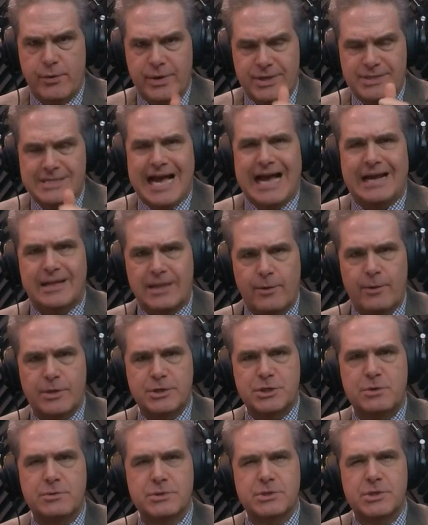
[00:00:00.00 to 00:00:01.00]
knew exactly
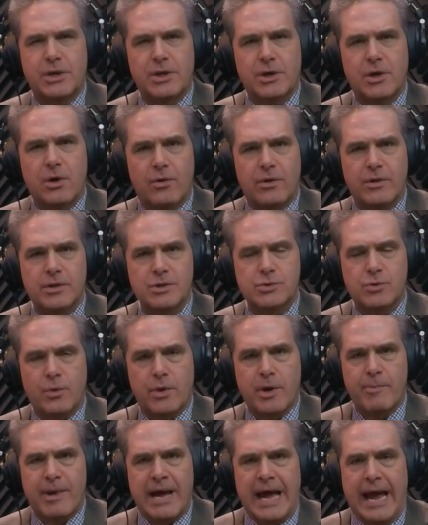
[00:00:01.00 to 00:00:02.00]
what she was going to go to the
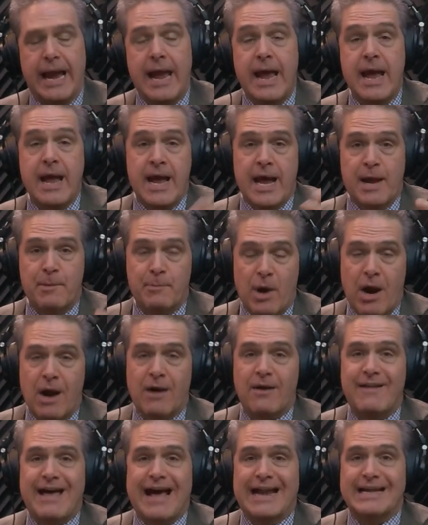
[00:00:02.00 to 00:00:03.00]
store to buy. And
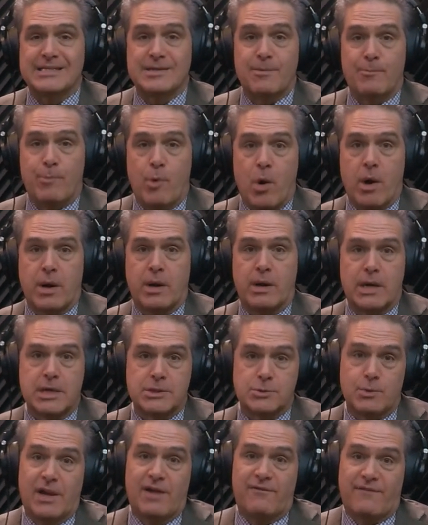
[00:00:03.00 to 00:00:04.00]
part of that is important
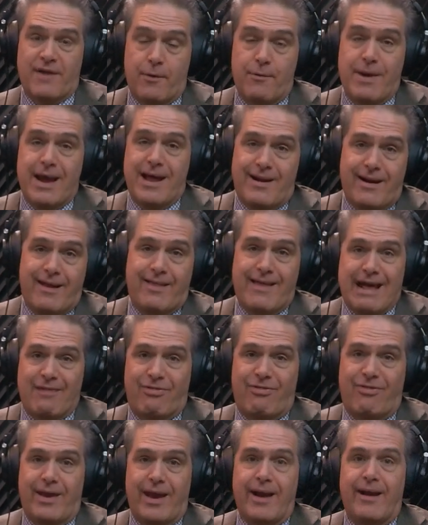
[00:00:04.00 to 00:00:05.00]
because, well, if I ran out of that
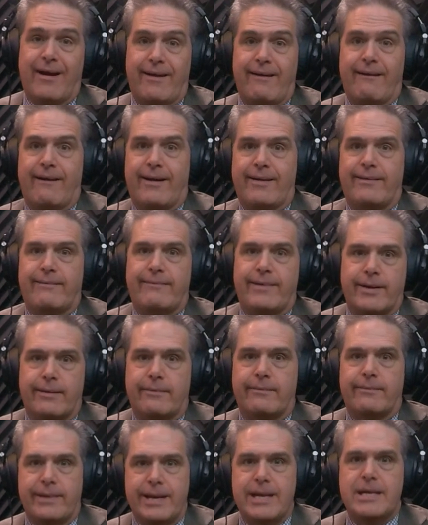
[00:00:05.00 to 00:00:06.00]
thing, I, I, you
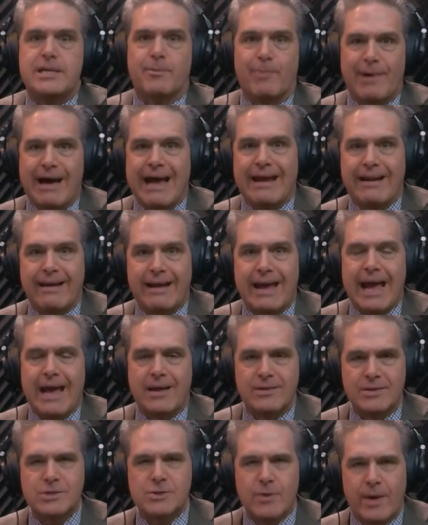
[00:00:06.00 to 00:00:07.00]
know, need to buy it
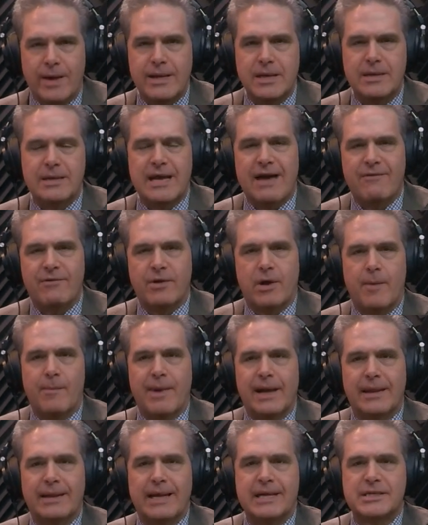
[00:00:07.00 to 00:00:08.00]
again. So I need to have it on
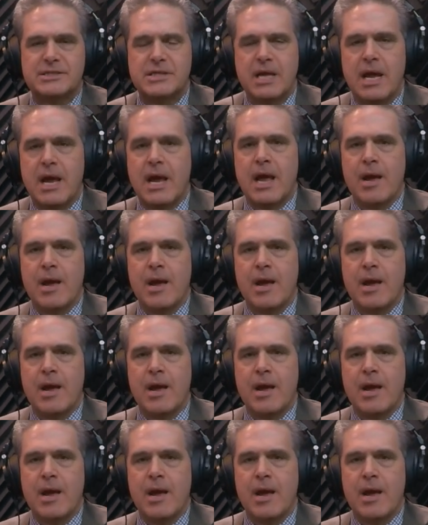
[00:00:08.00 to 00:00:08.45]
my list.